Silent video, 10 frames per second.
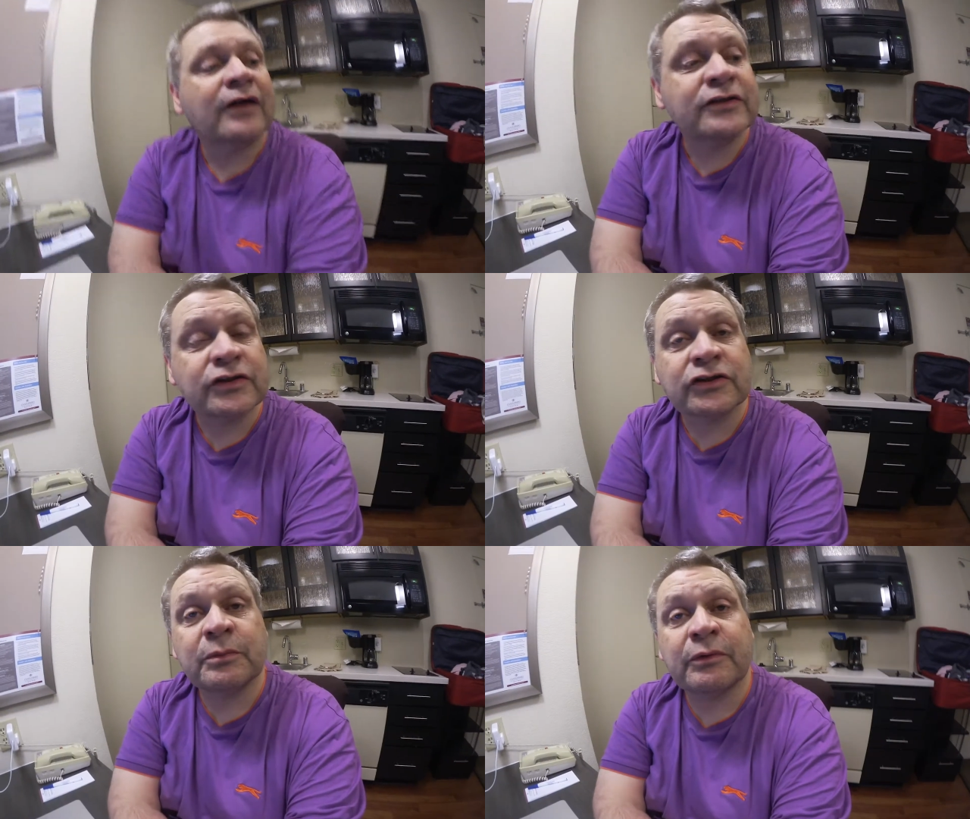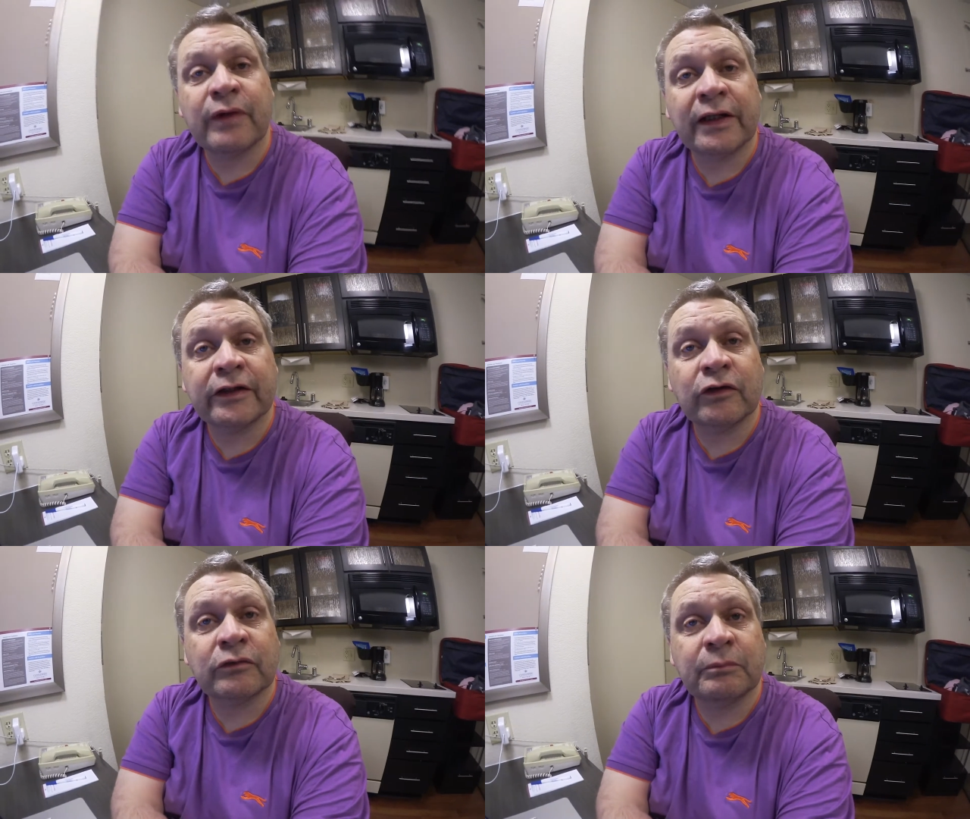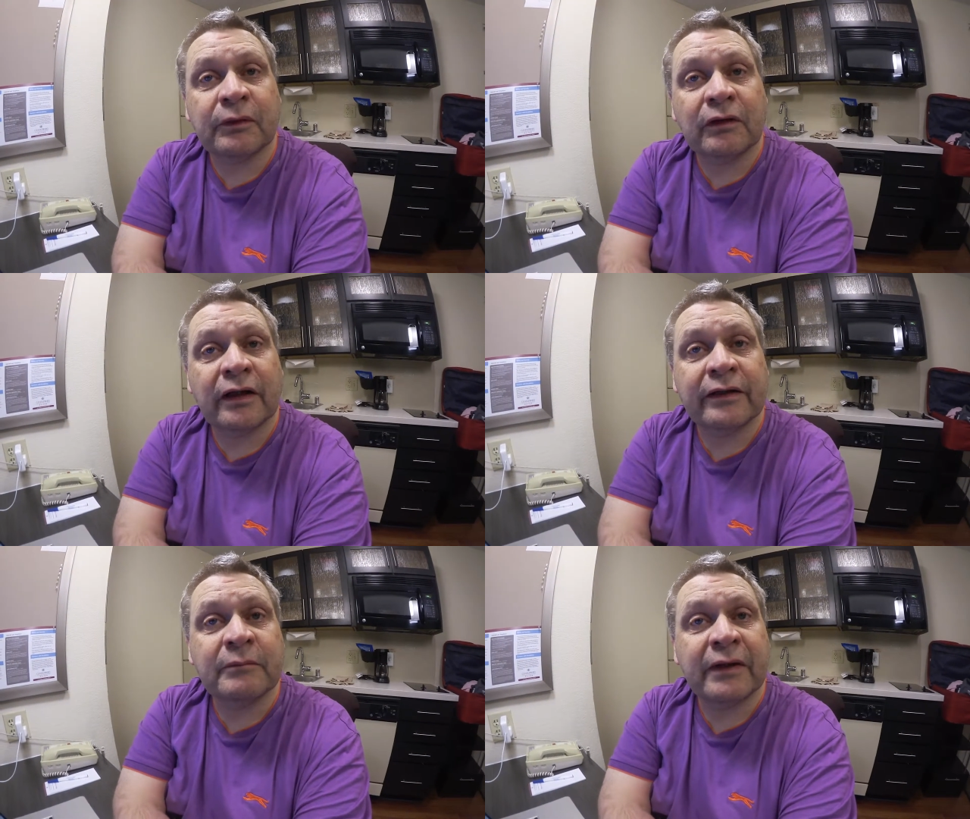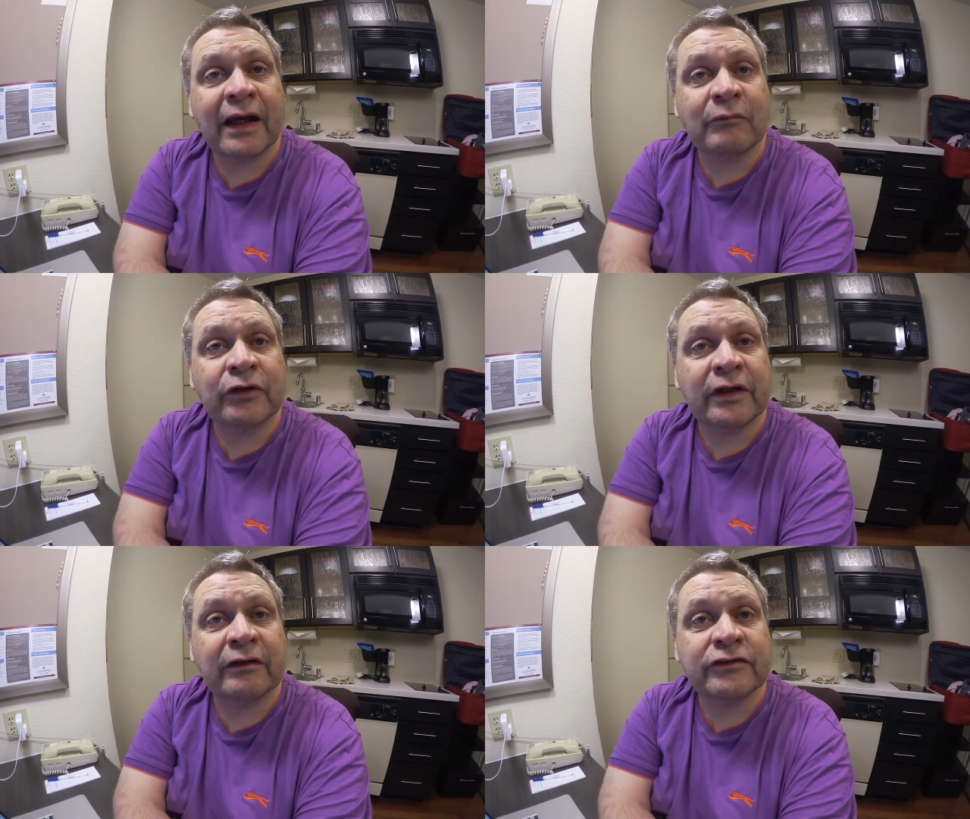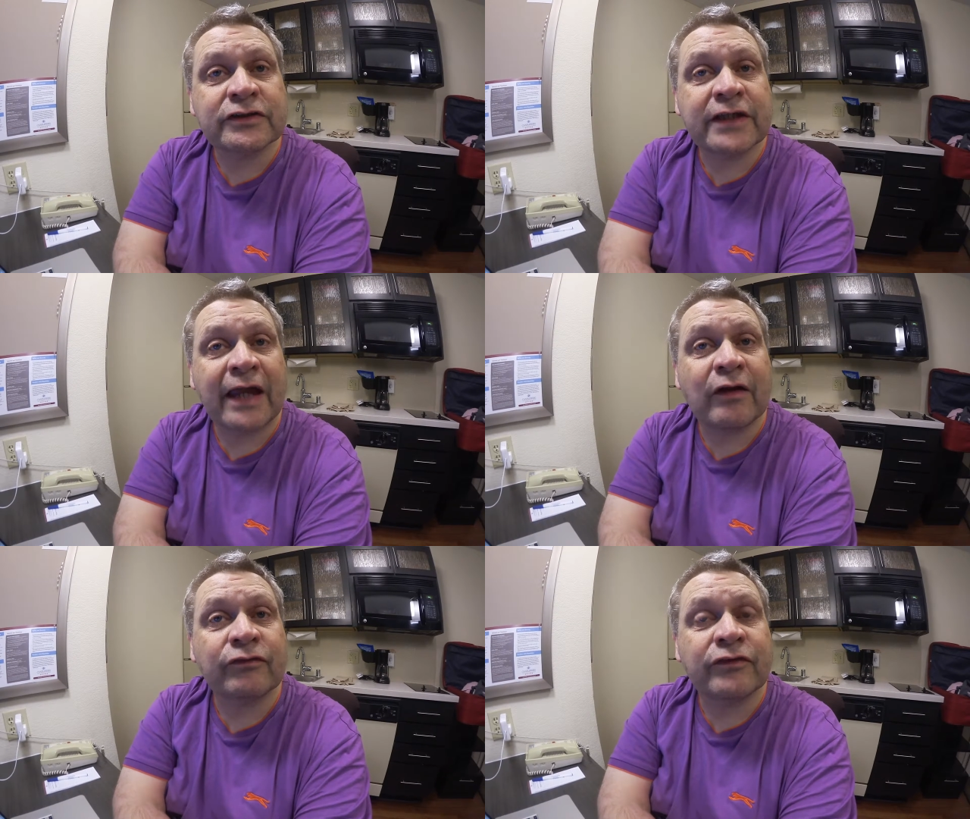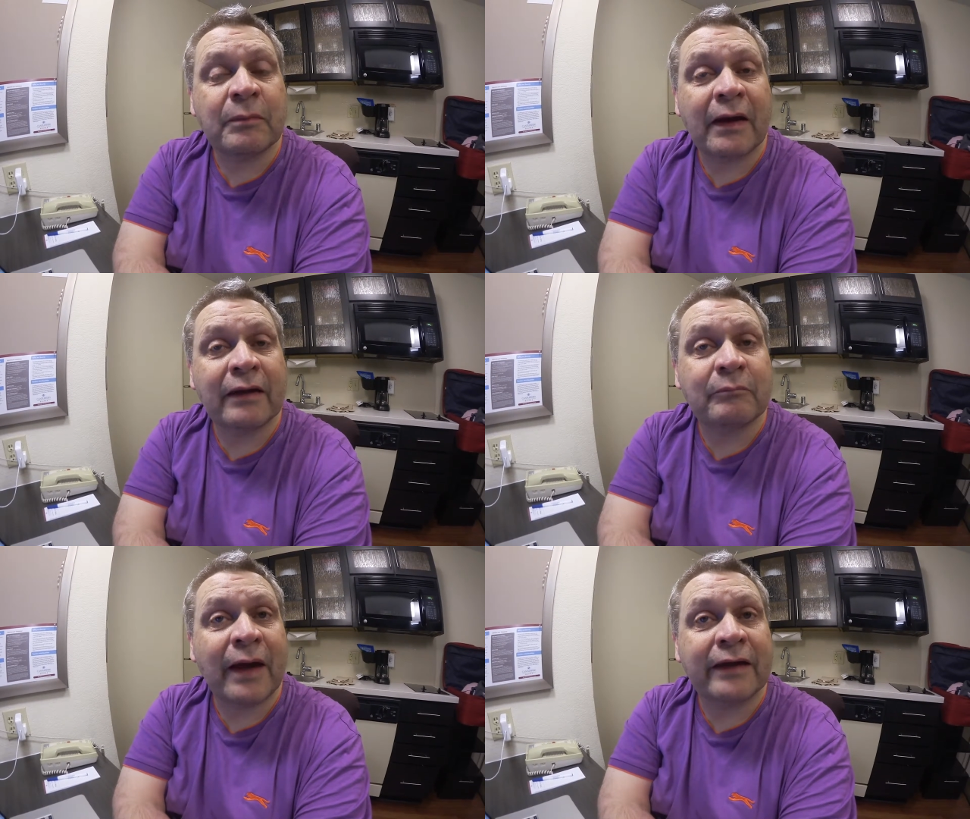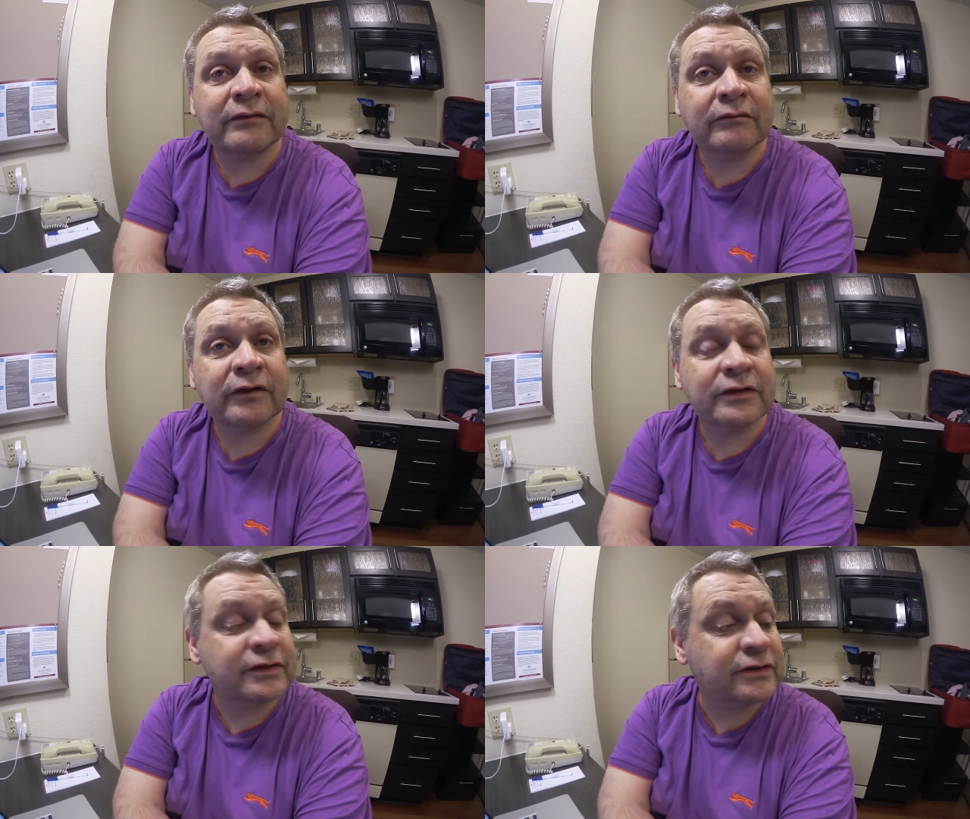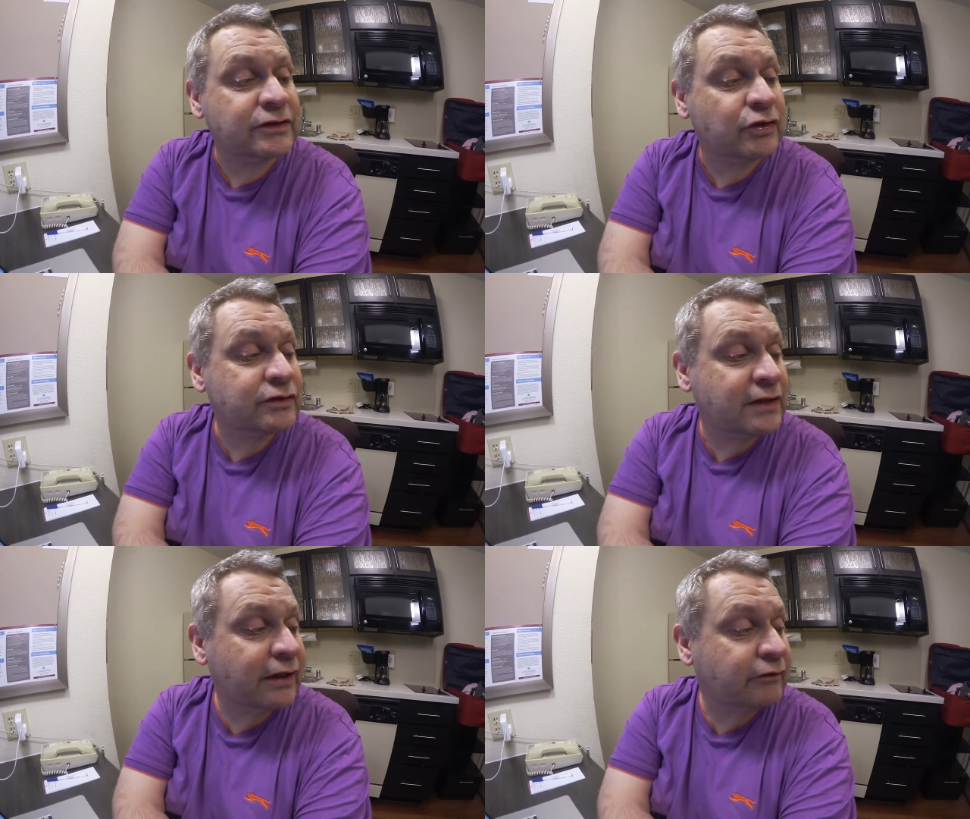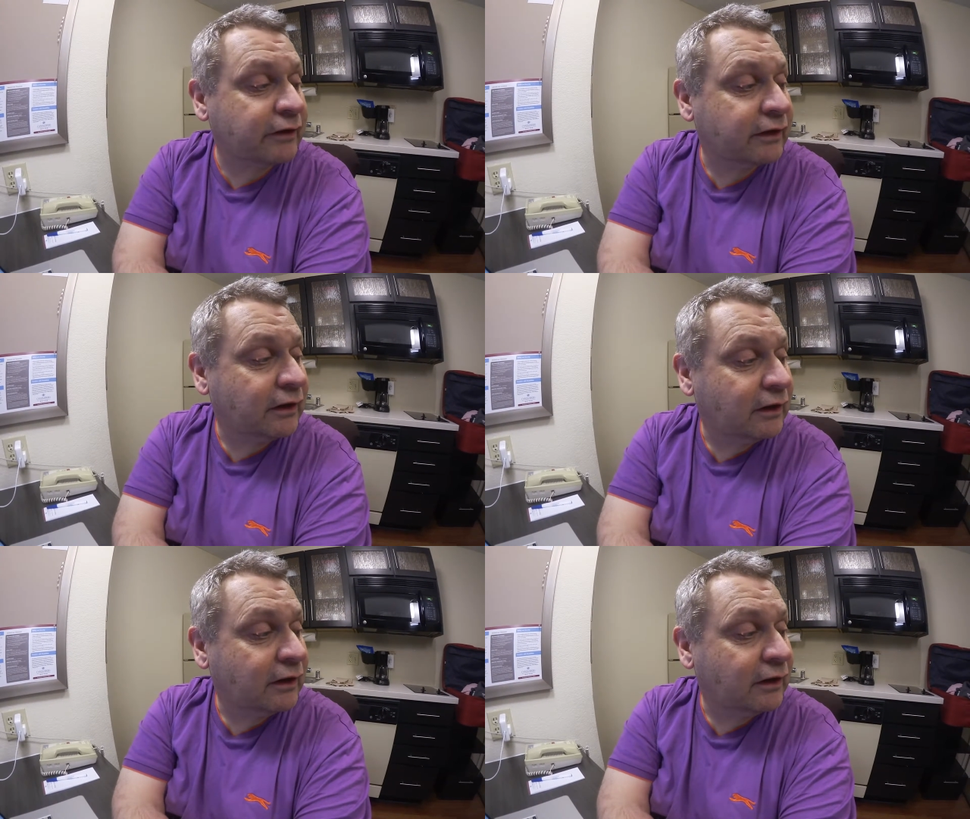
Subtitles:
so it's going to be really good. But in a minute I'm going to just head off to bed because it's so tiring.